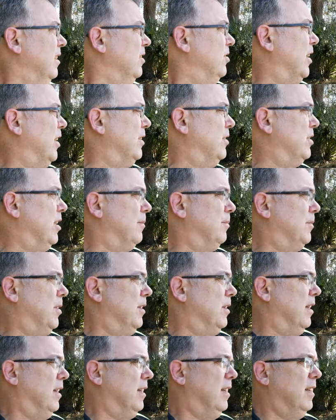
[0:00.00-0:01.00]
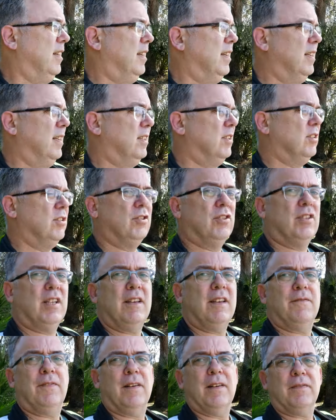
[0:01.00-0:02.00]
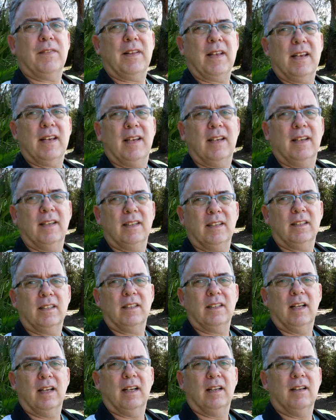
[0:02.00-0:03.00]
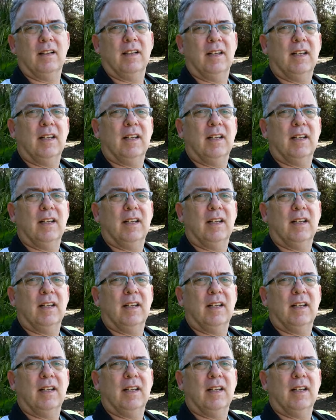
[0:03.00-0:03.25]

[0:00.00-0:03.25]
changing up to the Z50. The